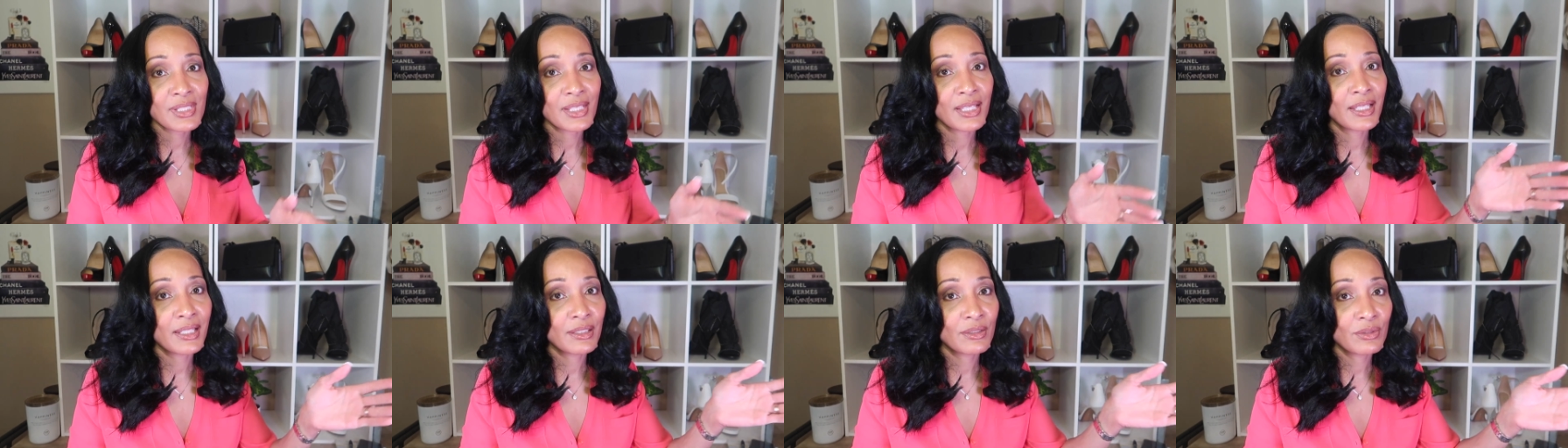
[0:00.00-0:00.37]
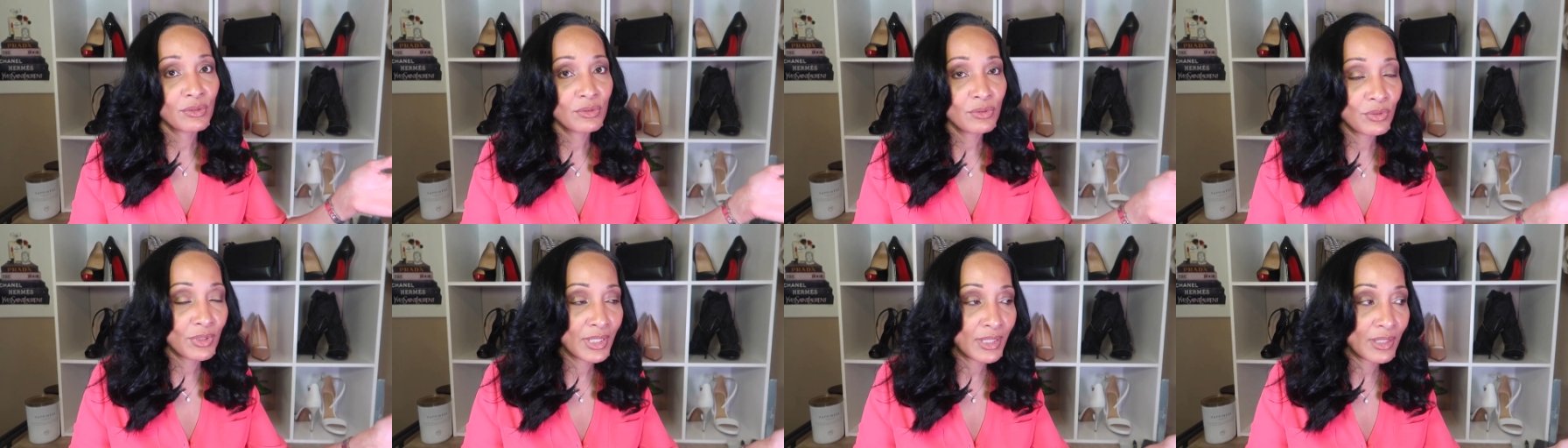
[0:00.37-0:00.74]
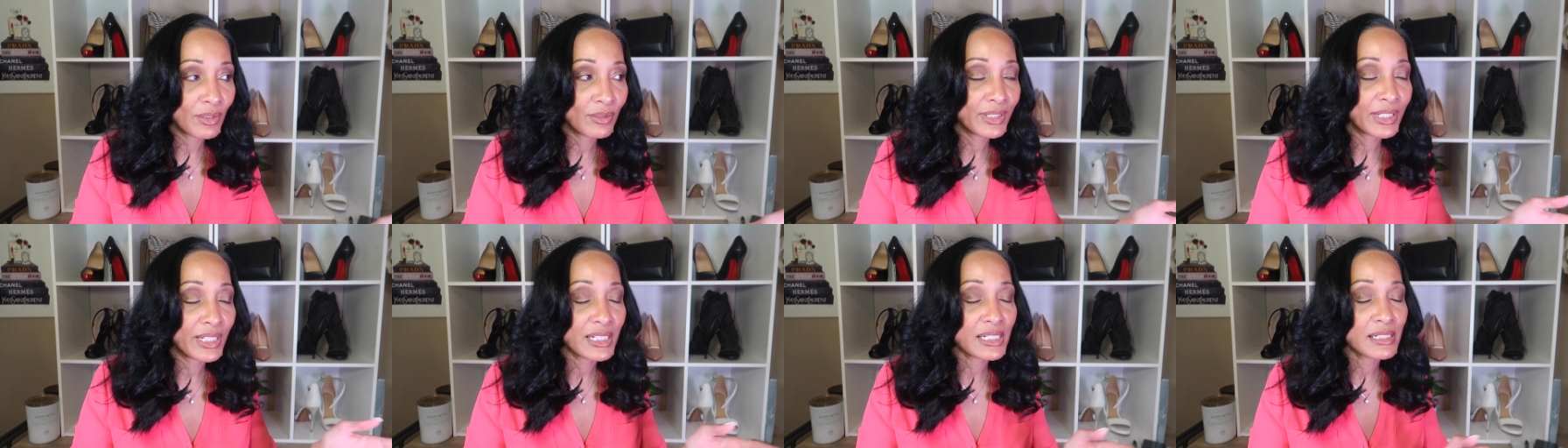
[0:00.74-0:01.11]
and you can
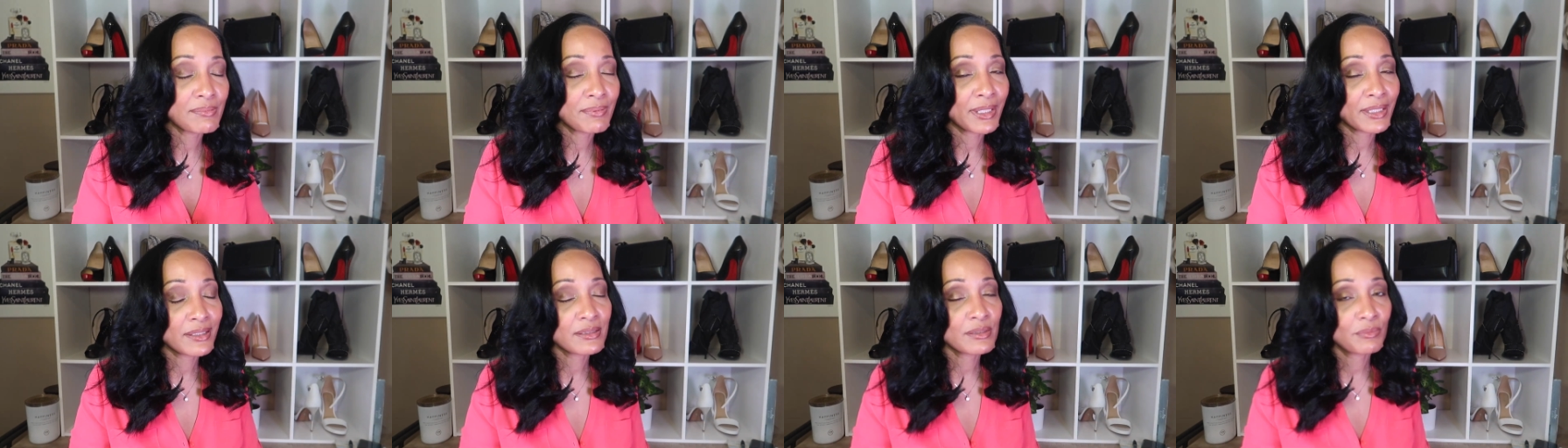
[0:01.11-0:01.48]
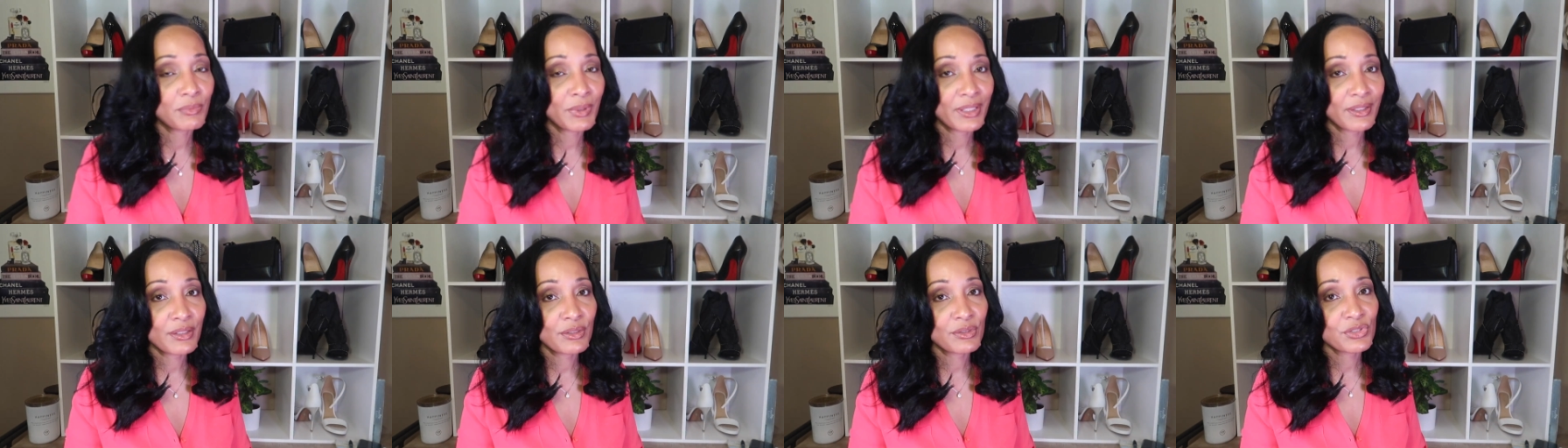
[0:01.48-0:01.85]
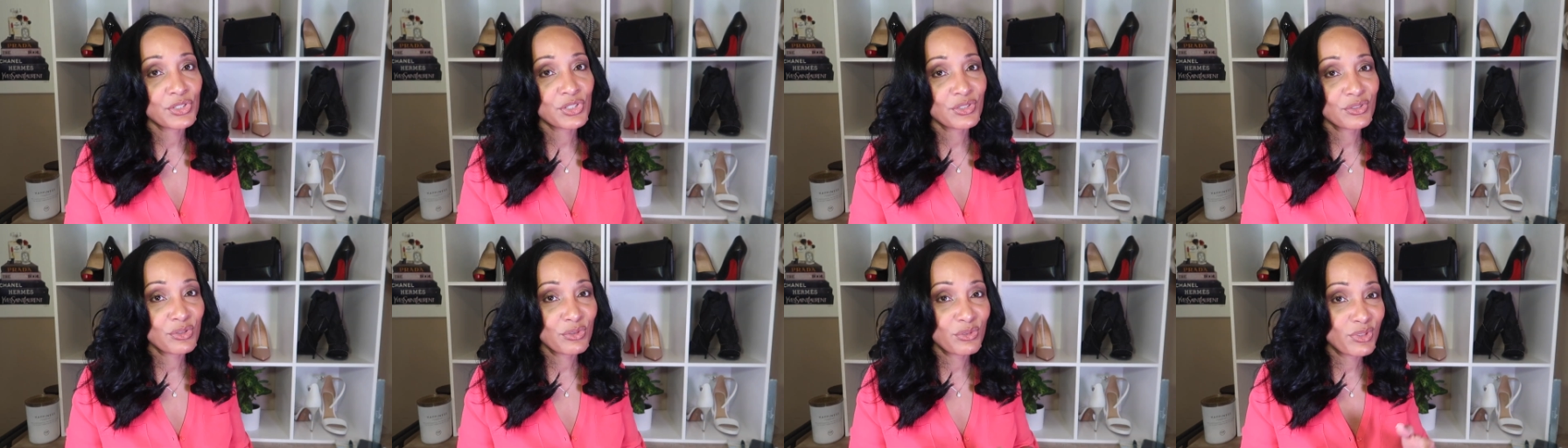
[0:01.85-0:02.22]
only expect to wear those
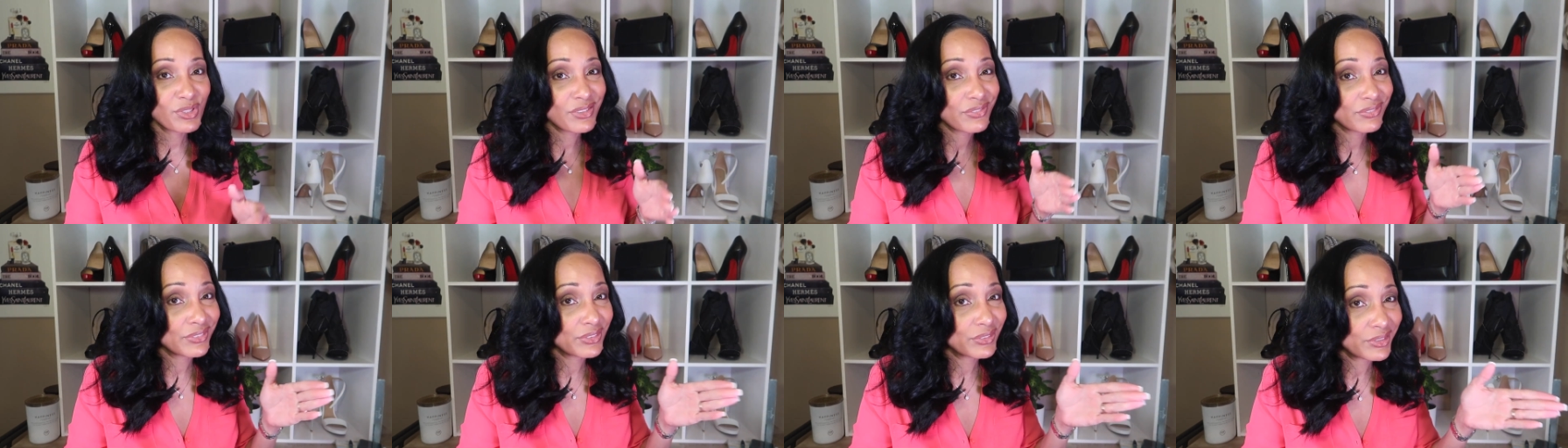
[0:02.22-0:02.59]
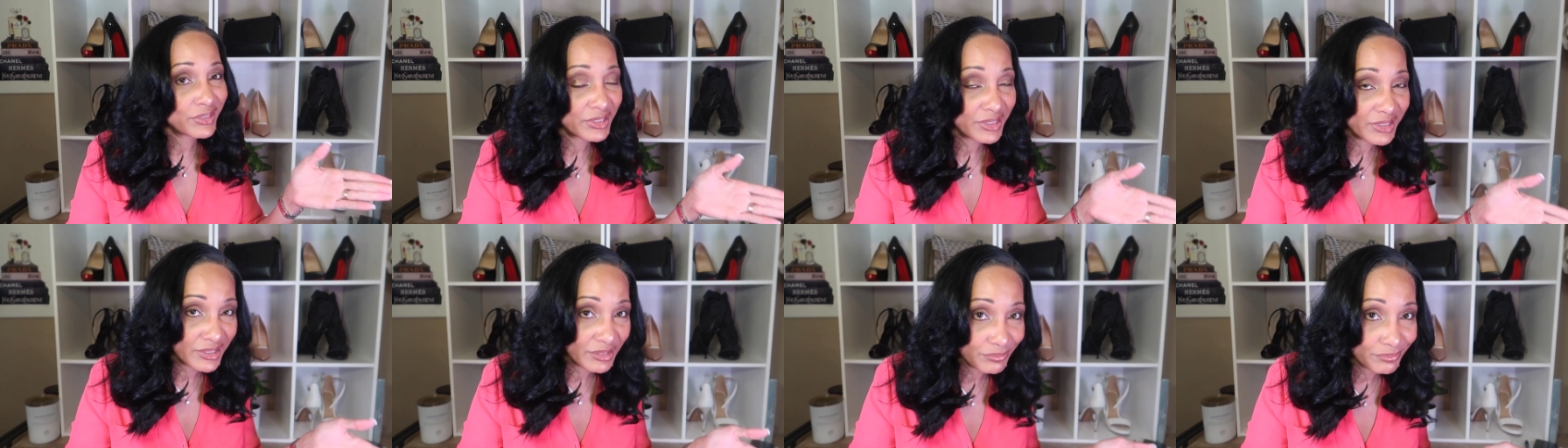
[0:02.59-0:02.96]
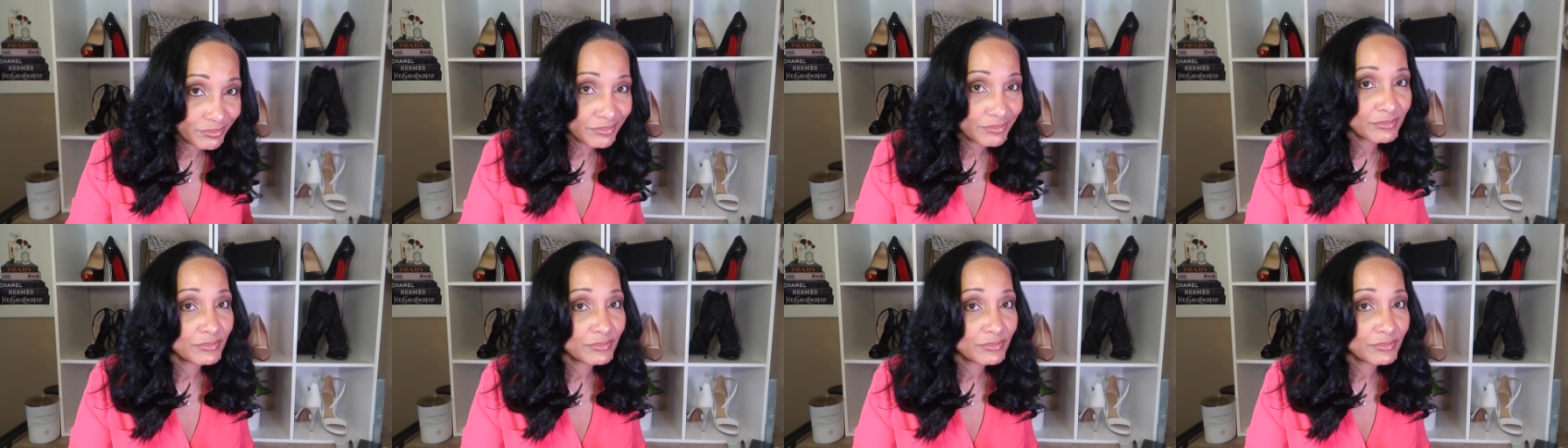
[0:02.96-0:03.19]
shoes for